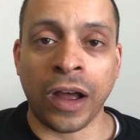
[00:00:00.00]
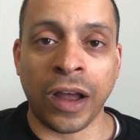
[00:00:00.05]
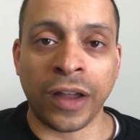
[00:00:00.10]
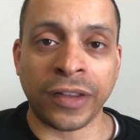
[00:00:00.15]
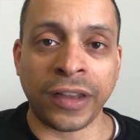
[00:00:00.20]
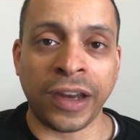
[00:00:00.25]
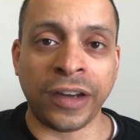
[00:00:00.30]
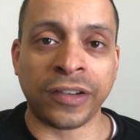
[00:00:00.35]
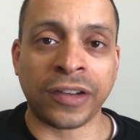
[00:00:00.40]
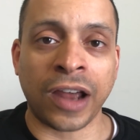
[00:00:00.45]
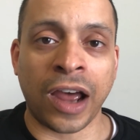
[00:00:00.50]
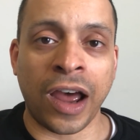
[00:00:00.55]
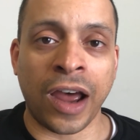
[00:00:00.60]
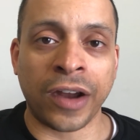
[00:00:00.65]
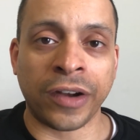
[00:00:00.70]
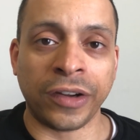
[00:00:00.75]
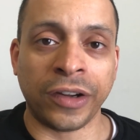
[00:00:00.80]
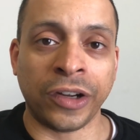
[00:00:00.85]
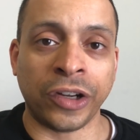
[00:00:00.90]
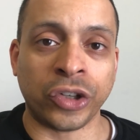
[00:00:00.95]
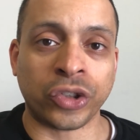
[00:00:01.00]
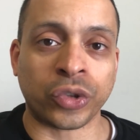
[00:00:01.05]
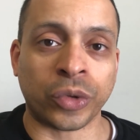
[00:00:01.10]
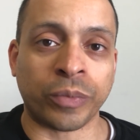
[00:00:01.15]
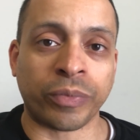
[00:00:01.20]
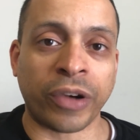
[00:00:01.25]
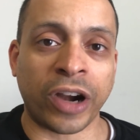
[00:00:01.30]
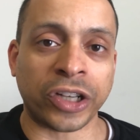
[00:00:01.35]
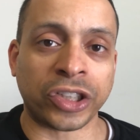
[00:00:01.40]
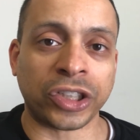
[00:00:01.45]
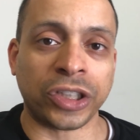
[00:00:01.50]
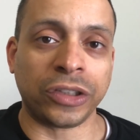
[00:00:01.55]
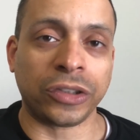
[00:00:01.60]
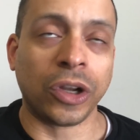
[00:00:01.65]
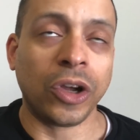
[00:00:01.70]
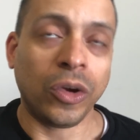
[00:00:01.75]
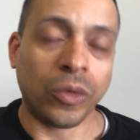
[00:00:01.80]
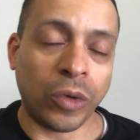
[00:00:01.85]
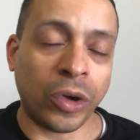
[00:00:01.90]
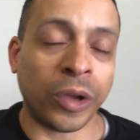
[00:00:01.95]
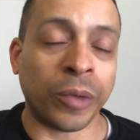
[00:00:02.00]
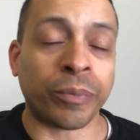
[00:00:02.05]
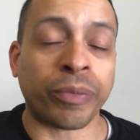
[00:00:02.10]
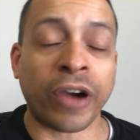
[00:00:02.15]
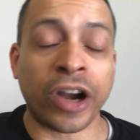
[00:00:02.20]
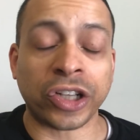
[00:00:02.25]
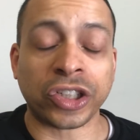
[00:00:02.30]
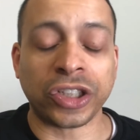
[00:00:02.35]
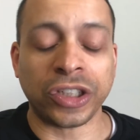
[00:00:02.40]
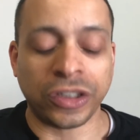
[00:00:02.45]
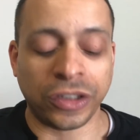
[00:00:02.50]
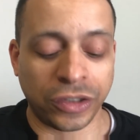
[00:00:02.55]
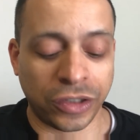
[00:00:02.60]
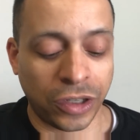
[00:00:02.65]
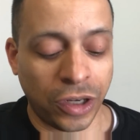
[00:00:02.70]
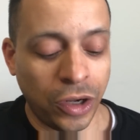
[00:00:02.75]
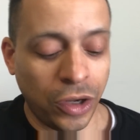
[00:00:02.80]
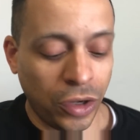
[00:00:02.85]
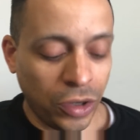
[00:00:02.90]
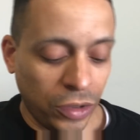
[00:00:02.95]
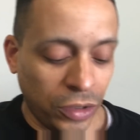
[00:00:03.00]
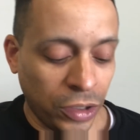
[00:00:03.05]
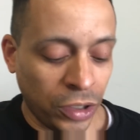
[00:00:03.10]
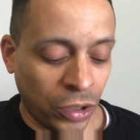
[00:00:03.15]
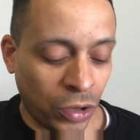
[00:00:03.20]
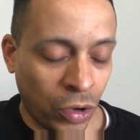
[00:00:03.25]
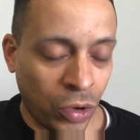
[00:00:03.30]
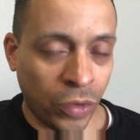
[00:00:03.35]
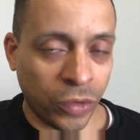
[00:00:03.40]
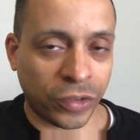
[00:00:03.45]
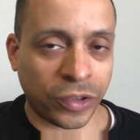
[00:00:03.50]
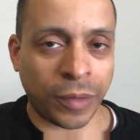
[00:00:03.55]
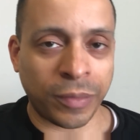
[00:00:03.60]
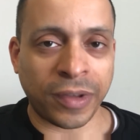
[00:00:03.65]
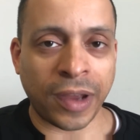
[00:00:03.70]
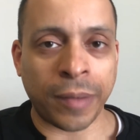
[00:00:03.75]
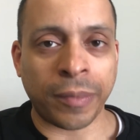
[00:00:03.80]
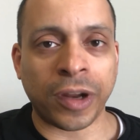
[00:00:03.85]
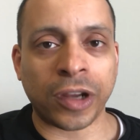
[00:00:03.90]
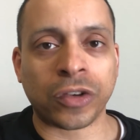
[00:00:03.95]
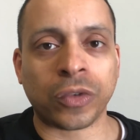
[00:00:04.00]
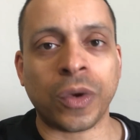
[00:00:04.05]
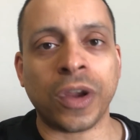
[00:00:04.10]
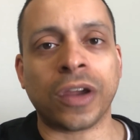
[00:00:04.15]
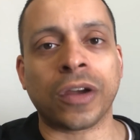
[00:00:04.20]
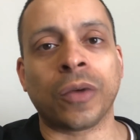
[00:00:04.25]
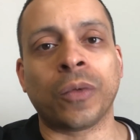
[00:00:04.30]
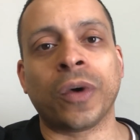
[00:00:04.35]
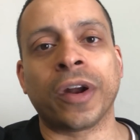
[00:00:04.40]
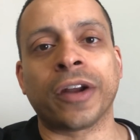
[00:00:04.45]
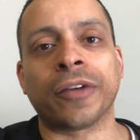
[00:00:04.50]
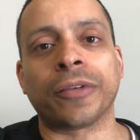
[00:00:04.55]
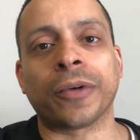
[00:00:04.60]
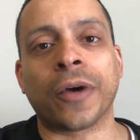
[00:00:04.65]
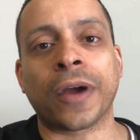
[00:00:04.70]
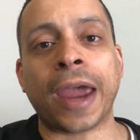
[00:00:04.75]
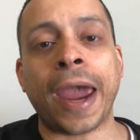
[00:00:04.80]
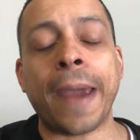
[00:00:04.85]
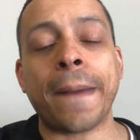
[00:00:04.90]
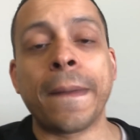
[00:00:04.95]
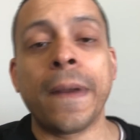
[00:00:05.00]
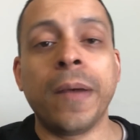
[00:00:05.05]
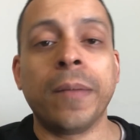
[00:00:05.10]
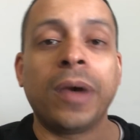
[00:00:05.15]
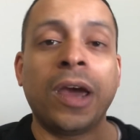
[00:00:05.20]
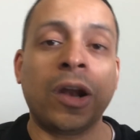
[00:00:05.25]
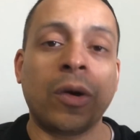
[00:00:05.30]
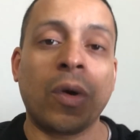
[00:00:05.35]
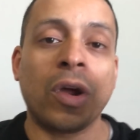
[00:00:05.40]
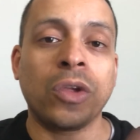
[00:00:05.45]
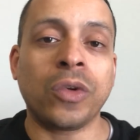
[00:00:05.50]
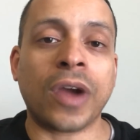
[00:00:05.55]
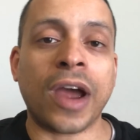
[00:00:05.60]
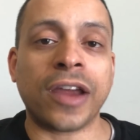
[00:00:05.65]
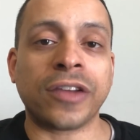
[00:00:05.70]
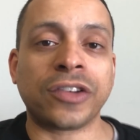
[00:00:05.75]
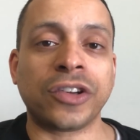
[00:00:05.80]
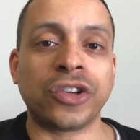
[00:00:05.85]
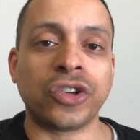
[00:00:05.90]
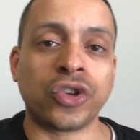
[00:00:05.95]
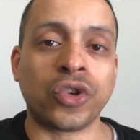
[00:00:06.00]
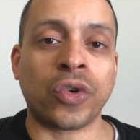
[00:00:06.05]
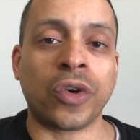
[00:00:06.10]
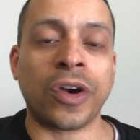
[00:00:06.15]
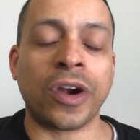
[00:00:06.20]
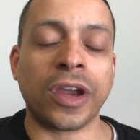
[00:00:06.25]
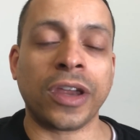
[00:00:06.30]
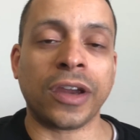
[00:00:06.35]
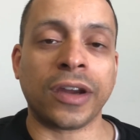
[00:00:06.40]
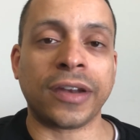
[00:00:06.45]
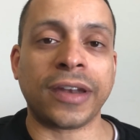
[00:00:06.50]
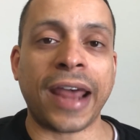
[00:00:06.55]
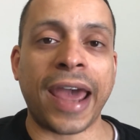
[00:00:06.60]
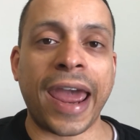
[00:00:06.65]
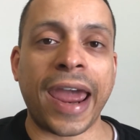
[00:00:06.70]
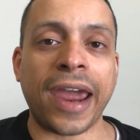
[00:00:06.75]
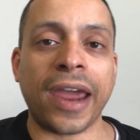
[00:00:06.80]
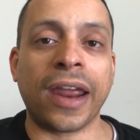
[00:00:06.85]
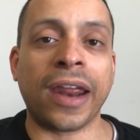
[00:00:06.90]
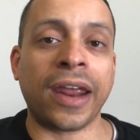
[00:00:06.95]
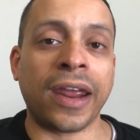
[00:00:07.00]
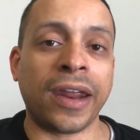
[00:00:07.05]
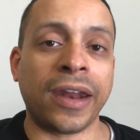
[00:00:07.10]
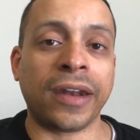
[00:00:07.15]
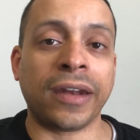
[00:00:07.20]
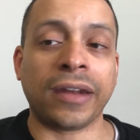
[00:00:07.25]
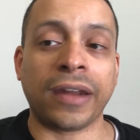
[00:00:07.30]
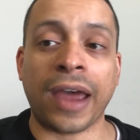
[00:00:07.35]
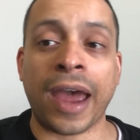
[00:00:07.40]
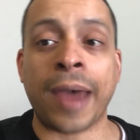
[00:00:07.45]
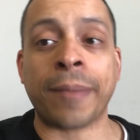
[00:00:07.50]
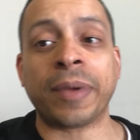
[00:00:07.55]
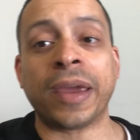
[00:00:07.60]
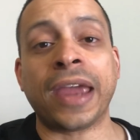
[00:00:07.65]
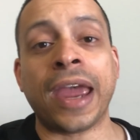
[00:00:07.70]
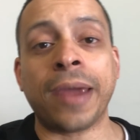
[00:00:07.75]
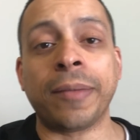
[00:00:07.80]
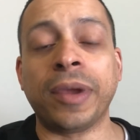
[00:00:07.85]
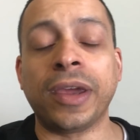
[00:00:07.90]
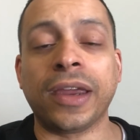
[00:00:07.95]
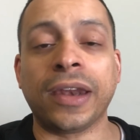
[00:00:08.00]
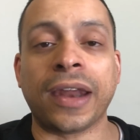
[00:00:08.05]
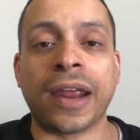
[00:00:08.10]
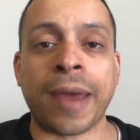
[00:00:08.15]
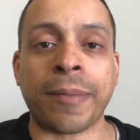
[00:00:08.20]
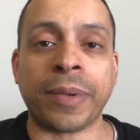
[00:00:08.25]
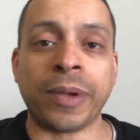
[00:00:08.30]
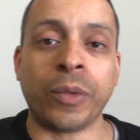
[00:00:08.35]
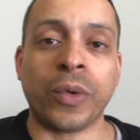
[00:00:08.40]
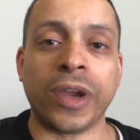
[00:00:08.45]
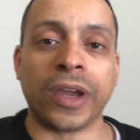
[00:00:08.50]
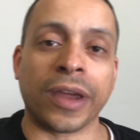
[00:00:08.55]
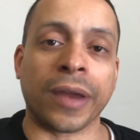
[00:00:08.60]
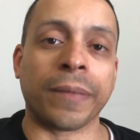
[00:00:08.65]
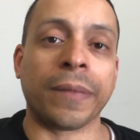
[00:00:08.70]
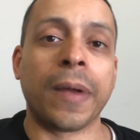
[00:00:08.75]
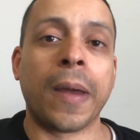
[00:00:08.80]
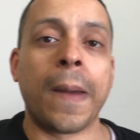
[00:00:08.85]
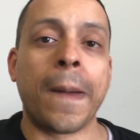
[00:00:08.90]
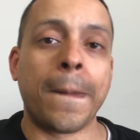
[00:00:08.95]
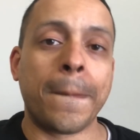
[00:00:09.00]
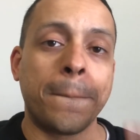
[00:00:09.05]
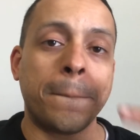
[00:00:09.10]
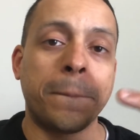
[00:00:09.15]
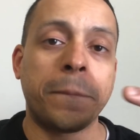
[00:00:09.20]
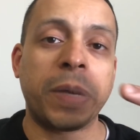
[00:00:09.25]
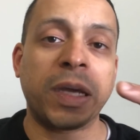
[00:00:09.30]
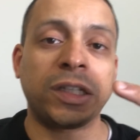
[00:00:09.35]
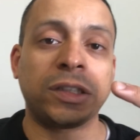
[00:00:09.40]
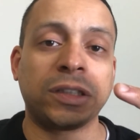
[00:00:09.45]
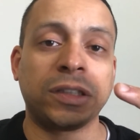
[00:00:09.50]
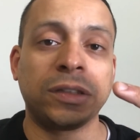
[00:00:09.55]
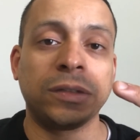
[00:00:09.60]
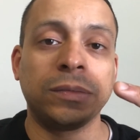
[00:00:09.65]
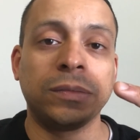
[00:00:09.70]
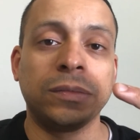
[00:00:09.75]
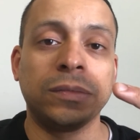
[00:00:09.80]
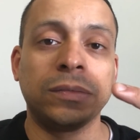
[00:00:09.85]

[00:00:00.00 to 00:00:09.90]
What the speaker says: Days Gone initial impressions. Well, impressions, you know, sometime next week and whatever. Okay? But anyway, you guys enjoy your day and happy gaming and happy weekend. Peace.